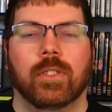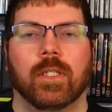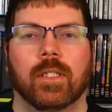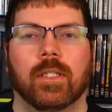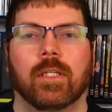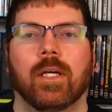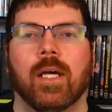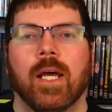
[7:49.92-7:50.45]

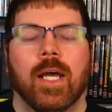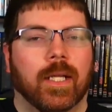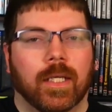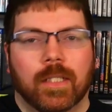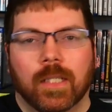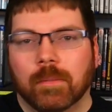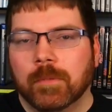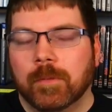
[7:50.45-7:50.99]
killer that
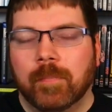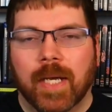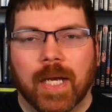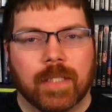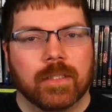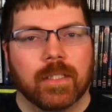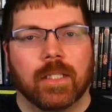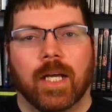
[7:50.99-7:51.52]
comes
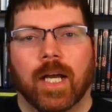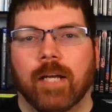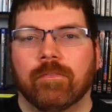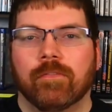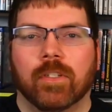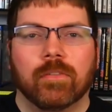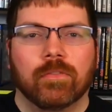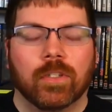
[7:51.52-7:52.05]
back to
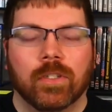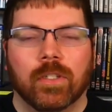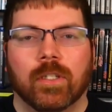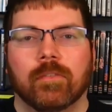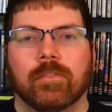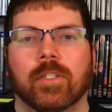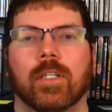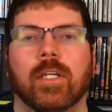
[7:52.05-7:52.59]
life over and
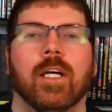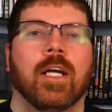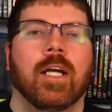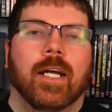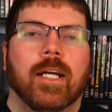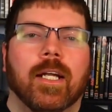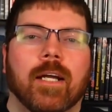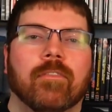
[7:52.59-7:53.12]
over.
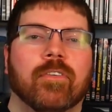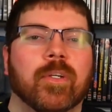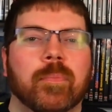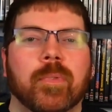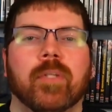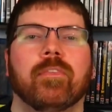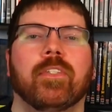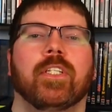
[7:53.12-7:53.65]
In every
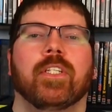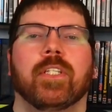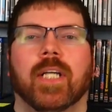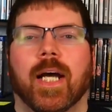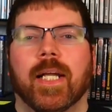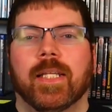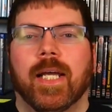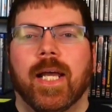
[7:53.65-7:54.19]
movie, you
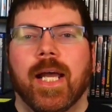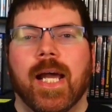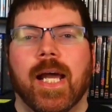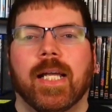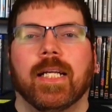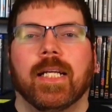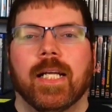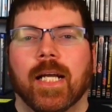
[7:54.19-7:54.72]
got the
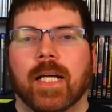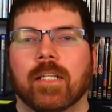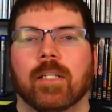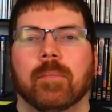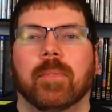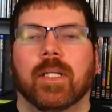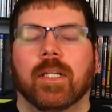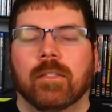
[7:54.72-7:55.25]
added
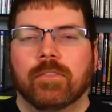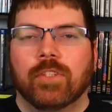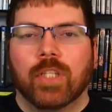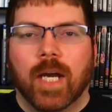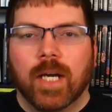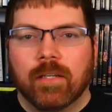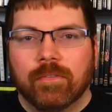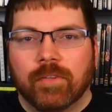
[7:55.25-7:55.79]
element of
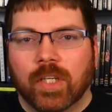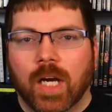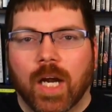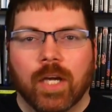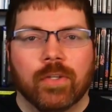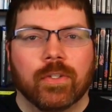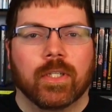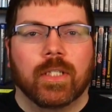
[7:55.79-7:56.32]
trying to figure
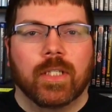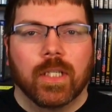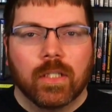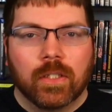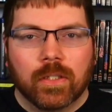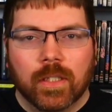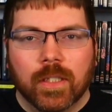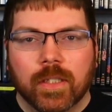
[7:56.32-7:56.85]
out who the
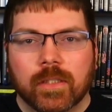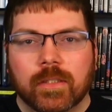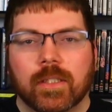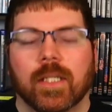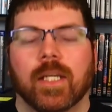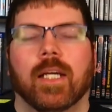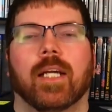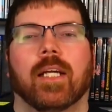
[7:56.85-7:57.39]
killer is,
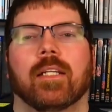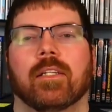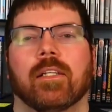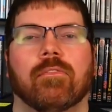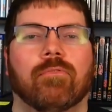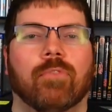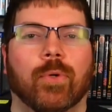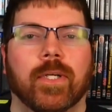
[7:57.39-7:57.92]
and
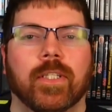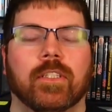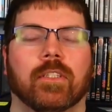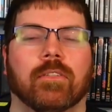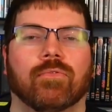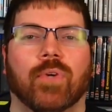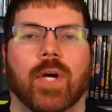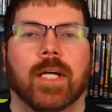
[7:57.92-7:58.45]
the voice
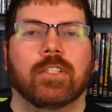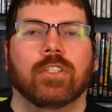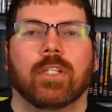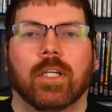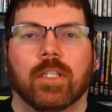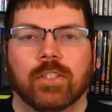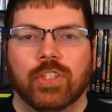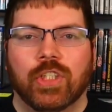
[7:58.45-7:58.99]
of
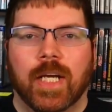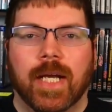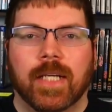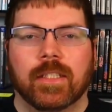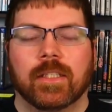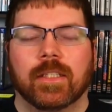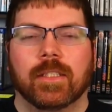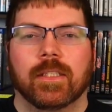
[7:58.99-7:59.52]
Roger L.
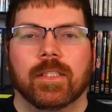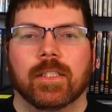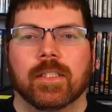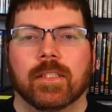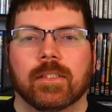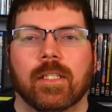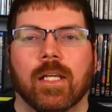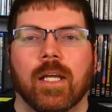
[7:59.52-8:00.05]
Jackson
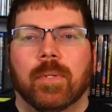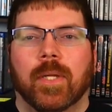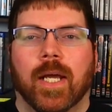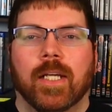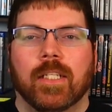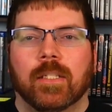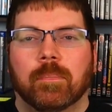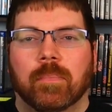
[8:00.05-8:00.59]
is
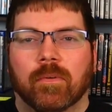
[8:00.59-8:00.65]
played to